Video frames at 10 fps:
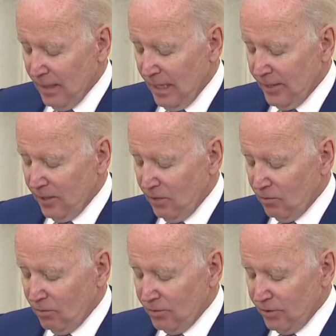I know
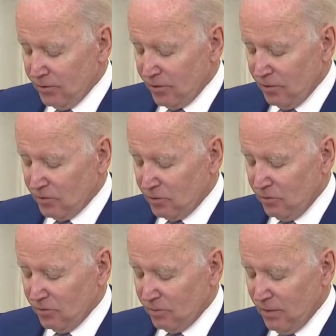we'll use those
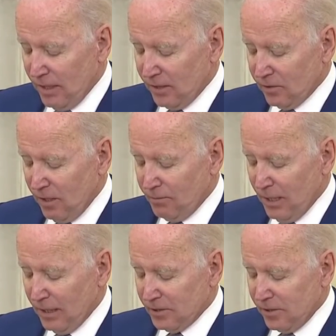tools of monetary
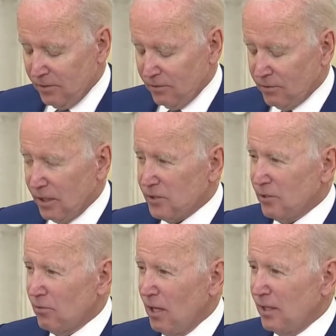policy to address the
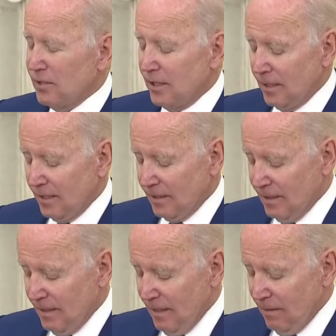rising uh,
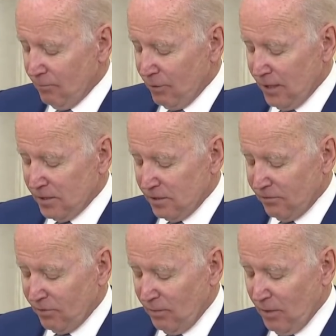prices
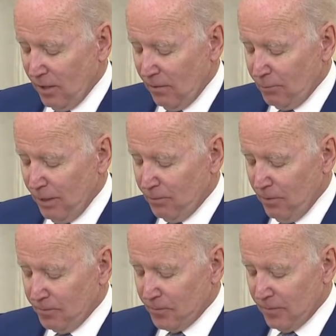for the American people.
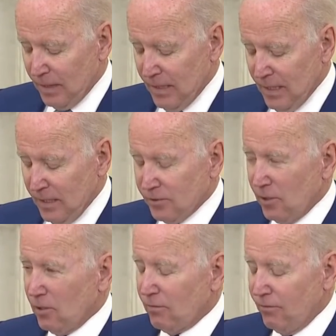I
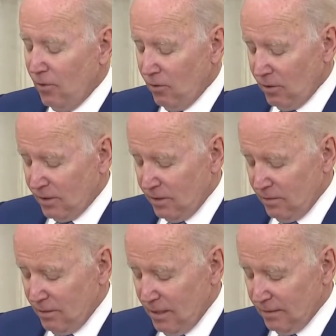look forward
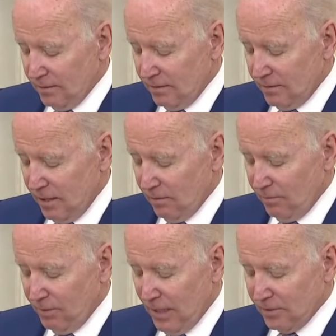to uh, Chairman
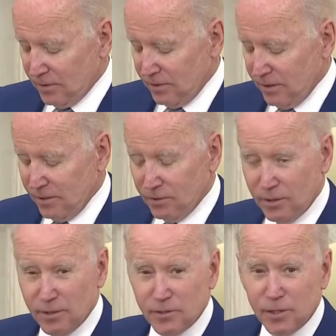Powell's continued
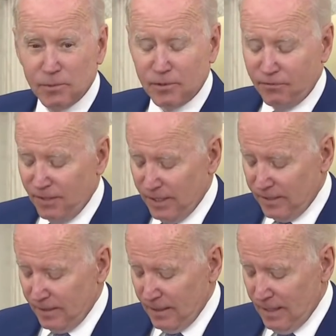leadership at the
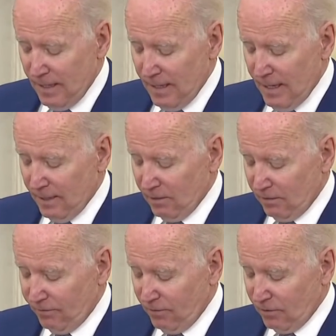Fed, and I look
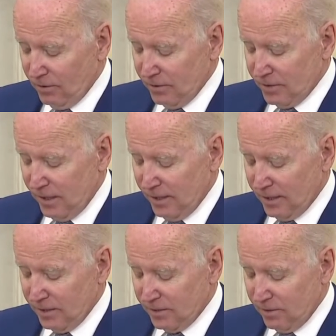forward to the Senate
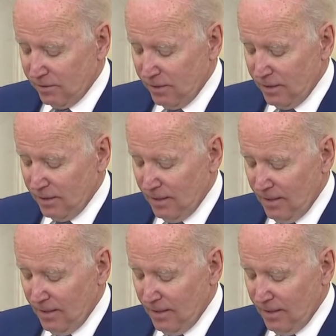considering